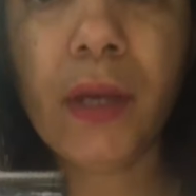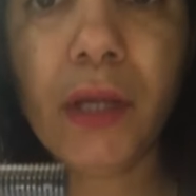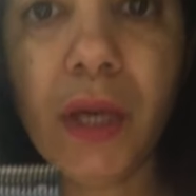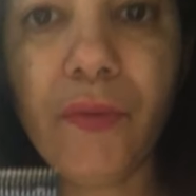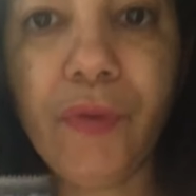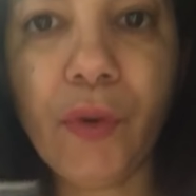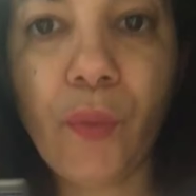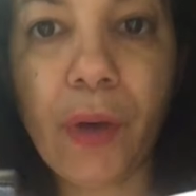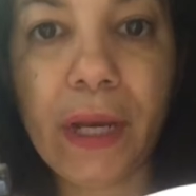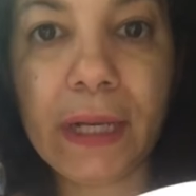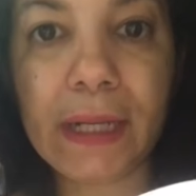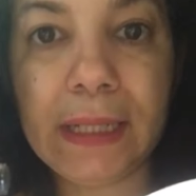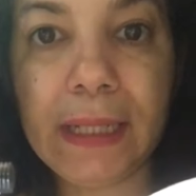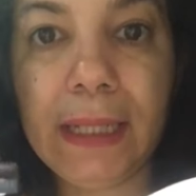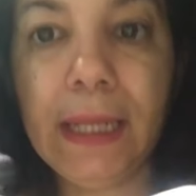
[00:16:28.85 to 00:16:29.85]
If you want to
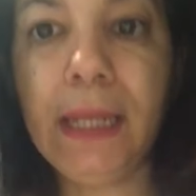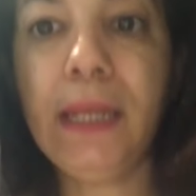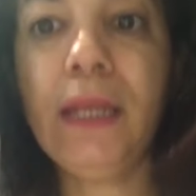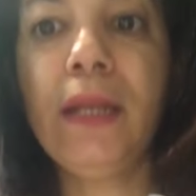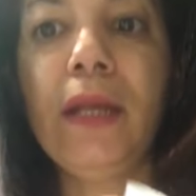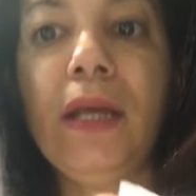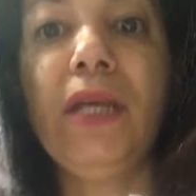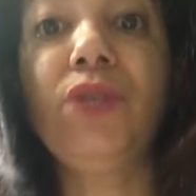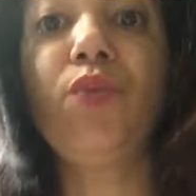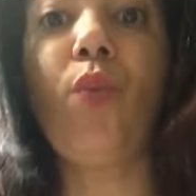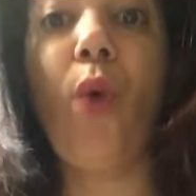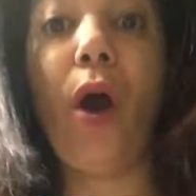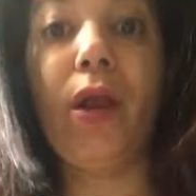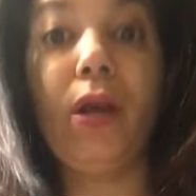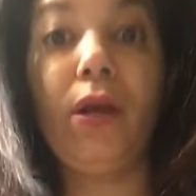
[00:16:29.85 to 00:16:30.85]
clean it, it's
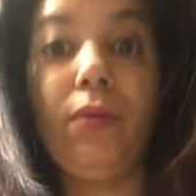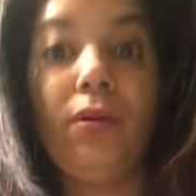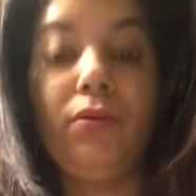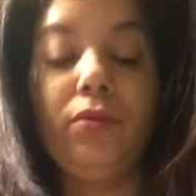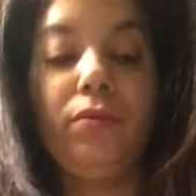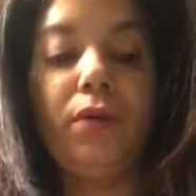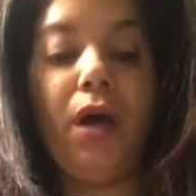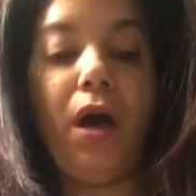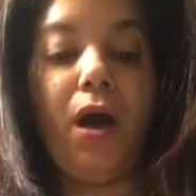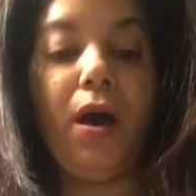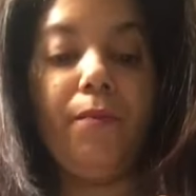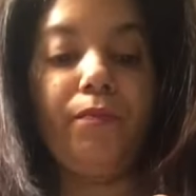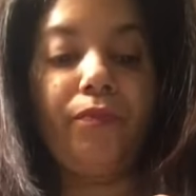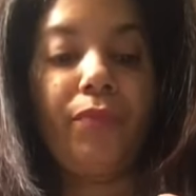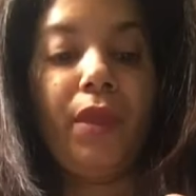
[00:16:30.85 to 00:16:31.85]
water
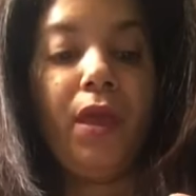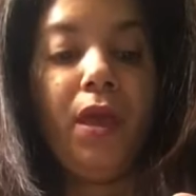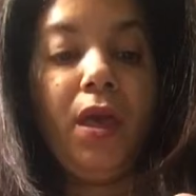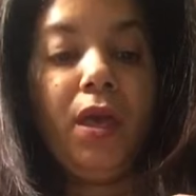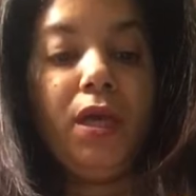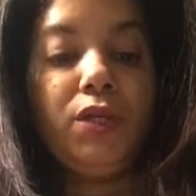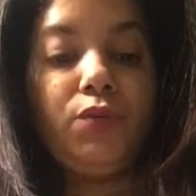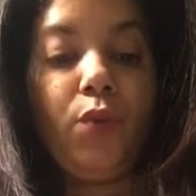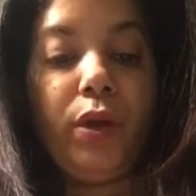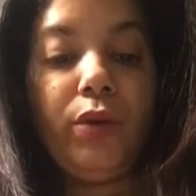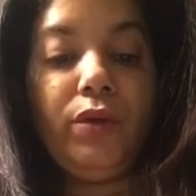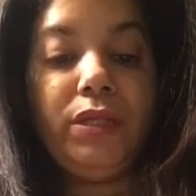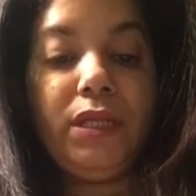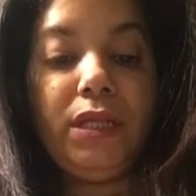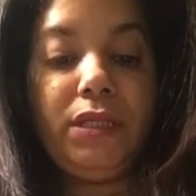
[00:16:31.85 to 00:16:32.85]

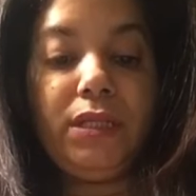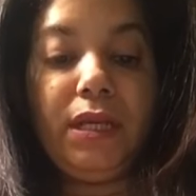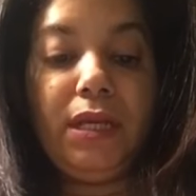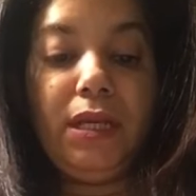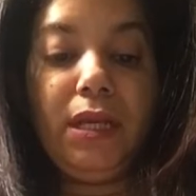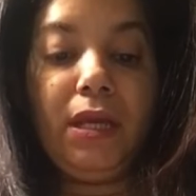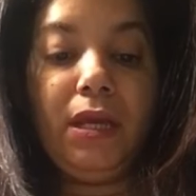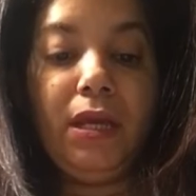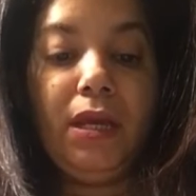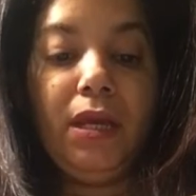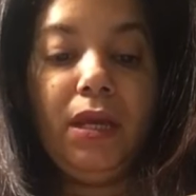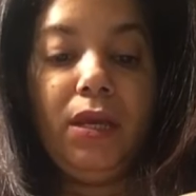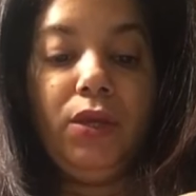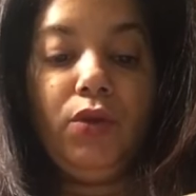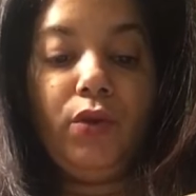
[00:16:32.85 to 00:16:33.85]
resistant.
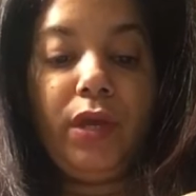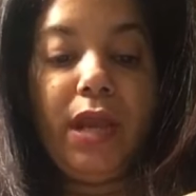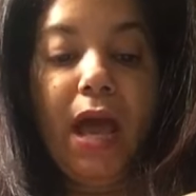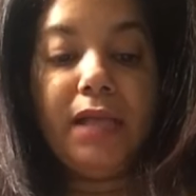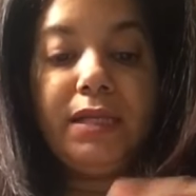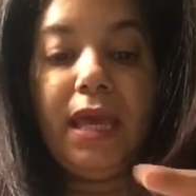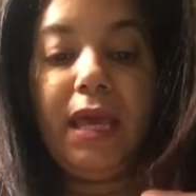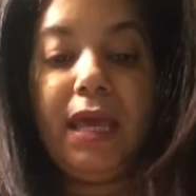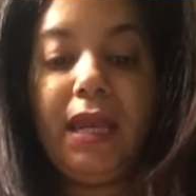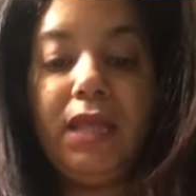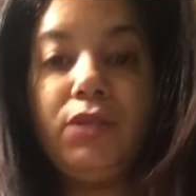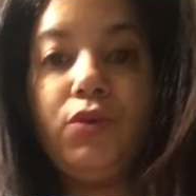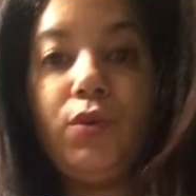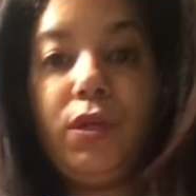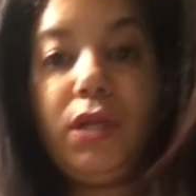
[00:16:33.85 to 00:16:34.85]
You cannot take it
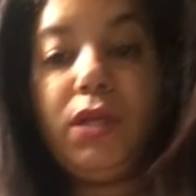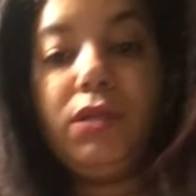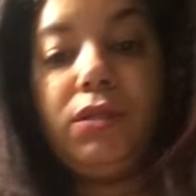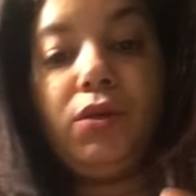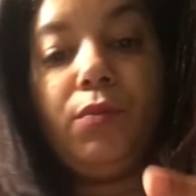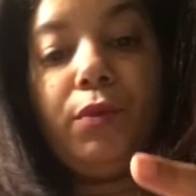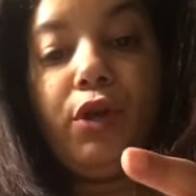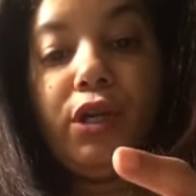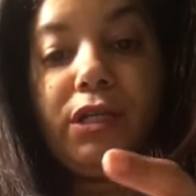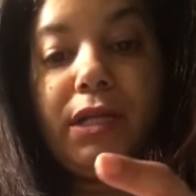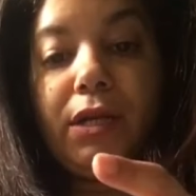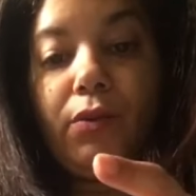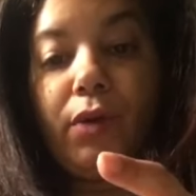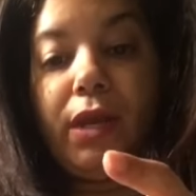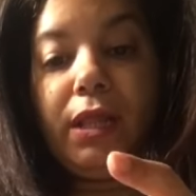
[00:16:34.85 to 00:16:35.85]
into submerge
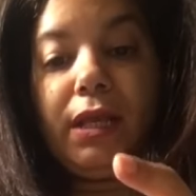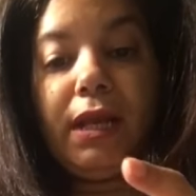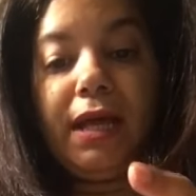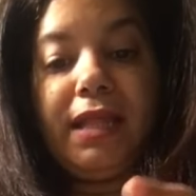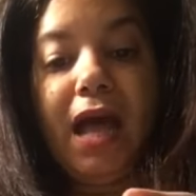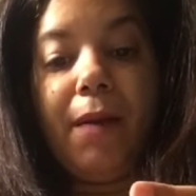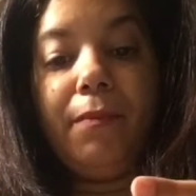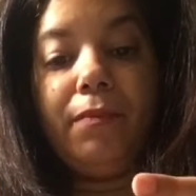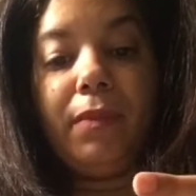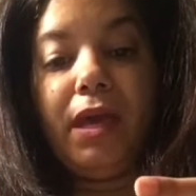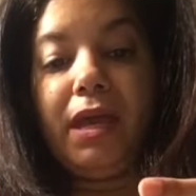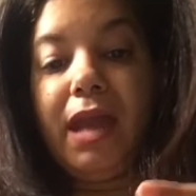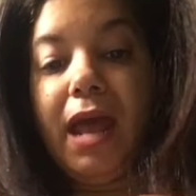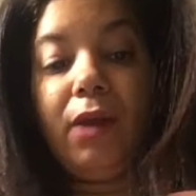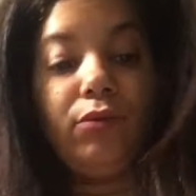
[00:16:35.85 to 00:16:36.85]
it or anything like that,
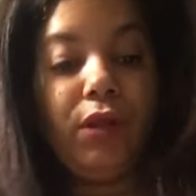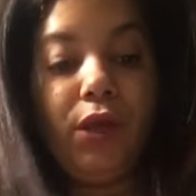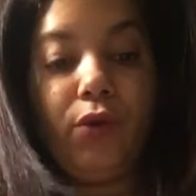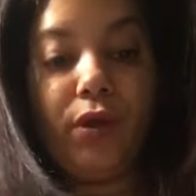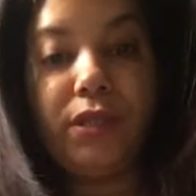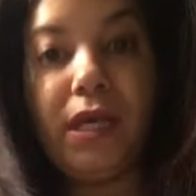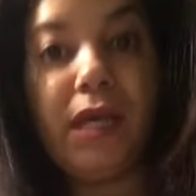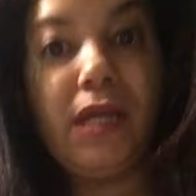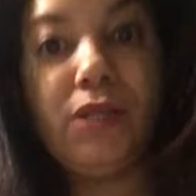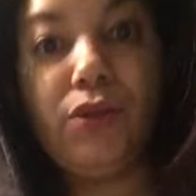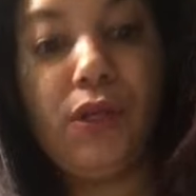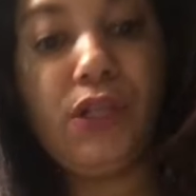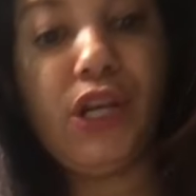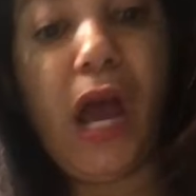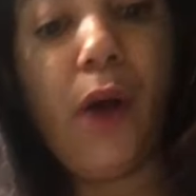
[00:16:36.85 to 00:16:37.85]
and I don't think you can take it into
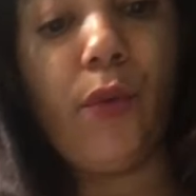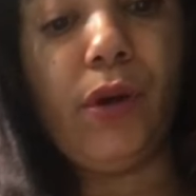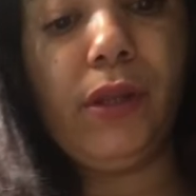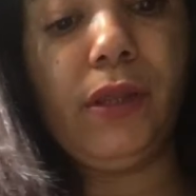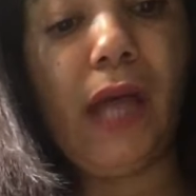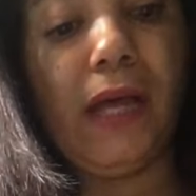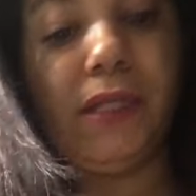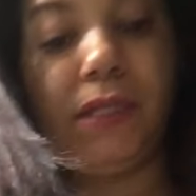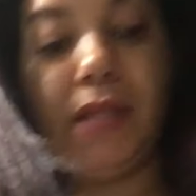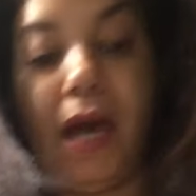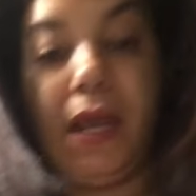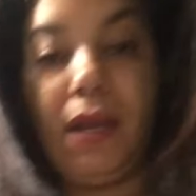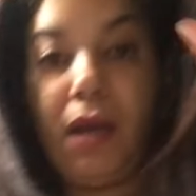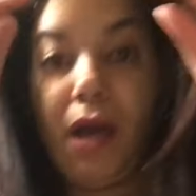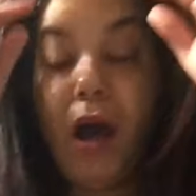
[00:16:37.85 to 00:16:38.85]
the shower. That's
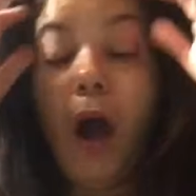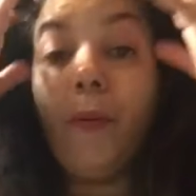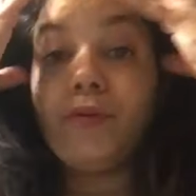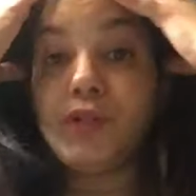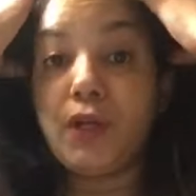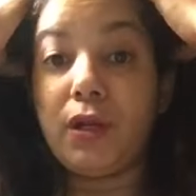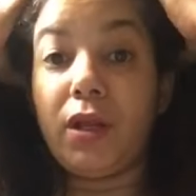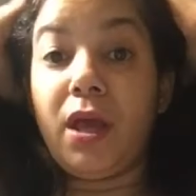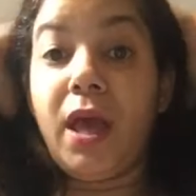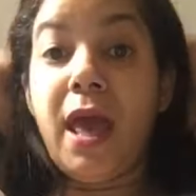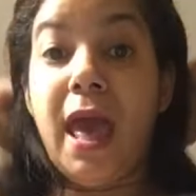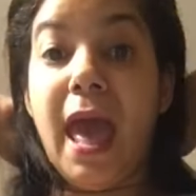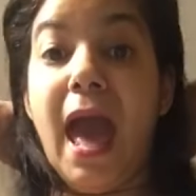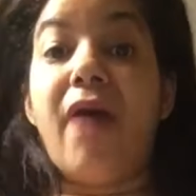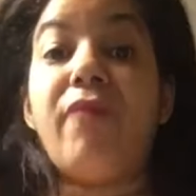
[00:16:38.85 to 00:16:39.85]
not an option.
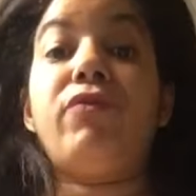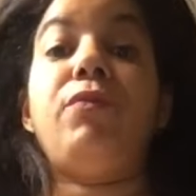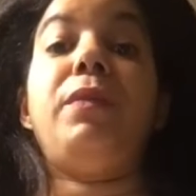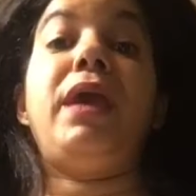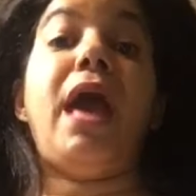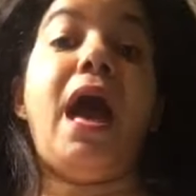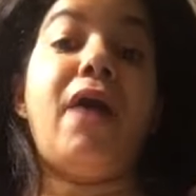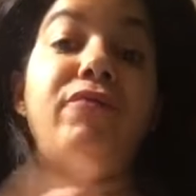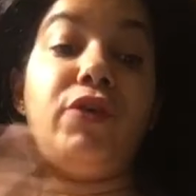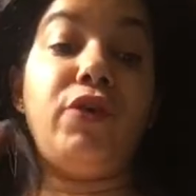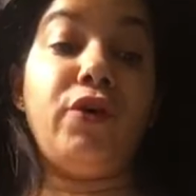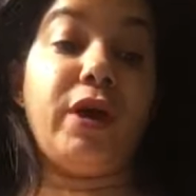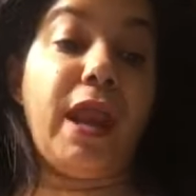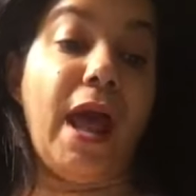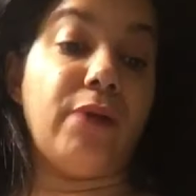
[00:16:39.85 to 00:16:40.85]
It have to be after
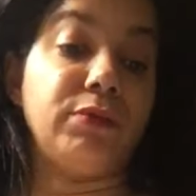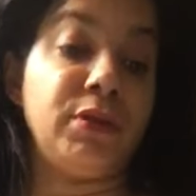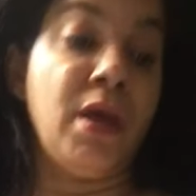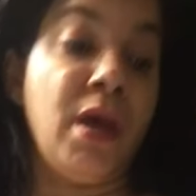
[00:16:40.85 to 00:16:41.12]
you get out.